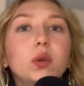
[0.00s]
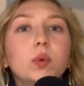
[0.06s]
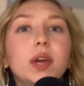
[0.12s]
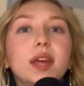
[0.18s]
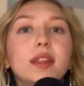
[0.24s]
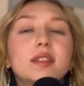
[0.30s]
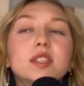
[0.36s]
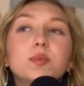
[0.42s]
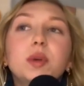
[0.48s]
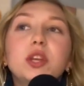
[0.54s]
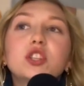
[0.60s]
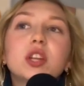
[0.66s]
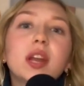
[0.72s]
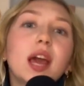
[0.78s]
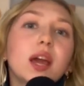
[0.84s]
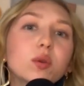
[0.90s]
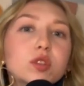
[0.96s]
with speech and
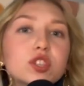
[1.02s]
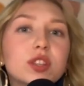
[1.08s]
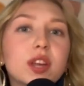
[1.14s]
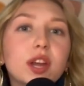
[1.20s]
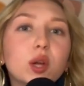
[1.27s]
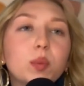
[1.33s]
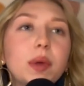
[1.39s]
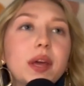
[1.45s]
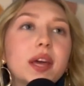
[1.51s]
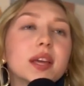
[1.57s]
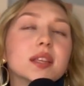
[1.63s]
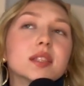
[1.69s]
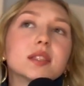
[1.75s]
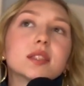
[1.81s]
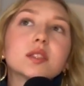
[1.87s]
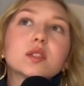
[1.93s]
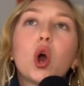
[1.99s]
language
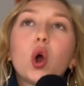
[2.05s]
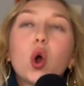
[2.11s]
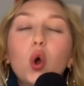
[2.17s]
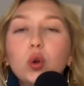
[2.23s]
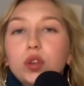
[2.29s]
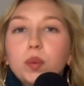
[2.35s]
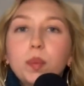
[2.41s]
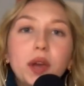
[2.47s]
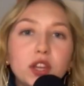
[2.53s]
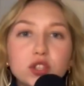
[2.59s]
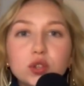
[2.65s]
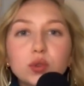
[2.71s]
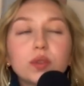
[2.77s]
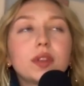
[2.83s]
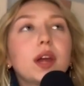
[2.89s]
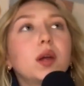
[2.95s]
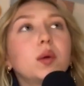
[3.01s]
therapists,
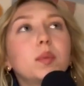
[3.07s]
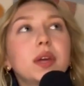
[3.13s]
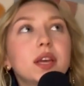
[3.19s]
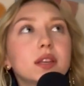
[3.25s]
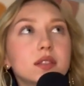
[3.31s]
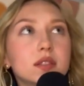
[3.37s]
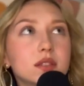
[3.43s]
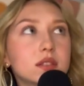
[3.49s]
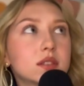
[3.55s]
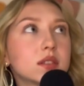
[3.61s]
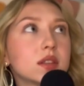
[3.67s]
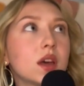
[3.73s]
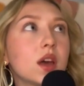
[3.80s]
occupational therapists,